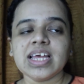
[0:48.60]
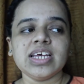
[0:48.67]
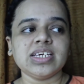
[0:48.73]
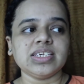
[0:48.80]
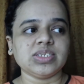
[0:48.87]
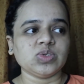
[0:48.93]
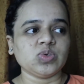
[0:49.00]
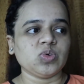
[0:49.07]

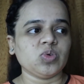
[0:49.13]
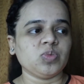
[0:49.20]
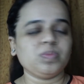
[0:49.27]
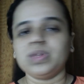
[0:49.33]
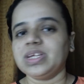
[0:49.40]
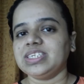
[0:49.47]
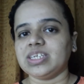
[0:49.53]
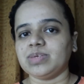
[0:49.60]
So
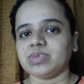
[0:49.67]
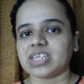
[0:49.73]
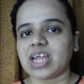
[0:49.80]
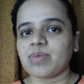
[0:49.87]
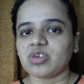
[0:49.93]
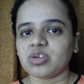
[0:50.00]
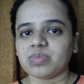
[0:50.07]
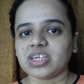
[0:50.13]
please
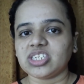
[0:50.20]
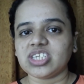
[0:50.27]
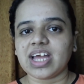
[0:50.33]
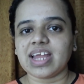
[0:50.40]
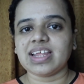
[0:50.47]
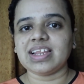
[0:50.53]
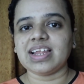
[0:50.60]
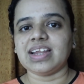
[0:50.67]
subscribe to my
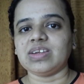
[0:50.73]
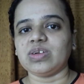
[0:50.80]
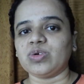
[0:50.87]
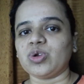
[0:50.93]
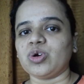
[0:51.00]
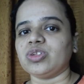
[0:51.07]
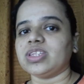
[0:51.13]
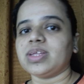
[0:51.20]
channel and
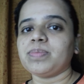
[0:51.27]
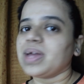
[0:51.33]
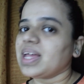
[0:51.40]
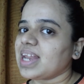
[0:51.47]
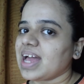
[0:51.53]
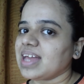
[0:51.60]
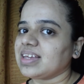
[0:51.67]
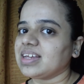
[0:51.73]
turn on the
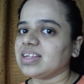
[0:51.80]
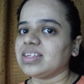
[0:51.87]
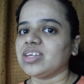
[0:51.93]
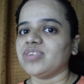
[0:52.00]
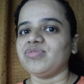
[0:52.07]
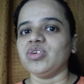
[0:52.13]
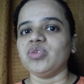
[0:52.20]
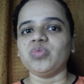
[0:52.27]
bell icon
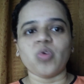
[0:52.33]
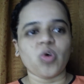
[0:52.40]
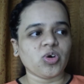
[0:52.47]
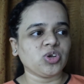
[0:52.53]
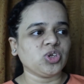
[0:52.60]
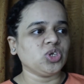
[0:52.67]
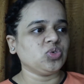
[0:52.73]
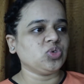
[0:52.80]
if you
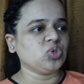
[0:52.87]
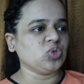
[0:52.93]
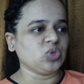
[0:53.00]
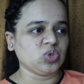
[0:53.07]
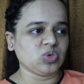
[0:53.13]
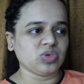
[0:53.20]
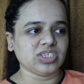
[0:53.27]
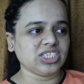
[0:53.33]
want new
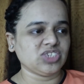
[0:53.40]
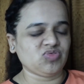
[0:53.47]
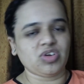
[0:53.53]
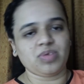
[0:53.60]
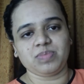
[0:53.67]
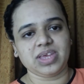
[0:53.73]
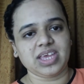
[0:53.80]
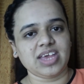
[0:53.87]
tutorials
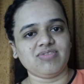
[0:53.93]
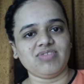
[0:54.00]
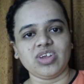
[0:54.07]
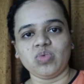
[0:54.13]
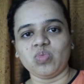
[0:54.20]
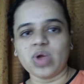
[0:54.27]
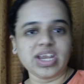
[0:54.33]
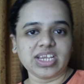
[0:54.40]
from me
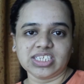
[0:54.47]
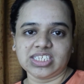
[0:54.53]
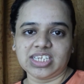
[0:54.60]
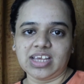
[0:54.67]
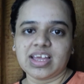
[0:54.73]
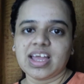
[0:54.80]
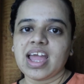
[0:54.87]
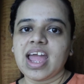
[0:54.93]
every Wednesday.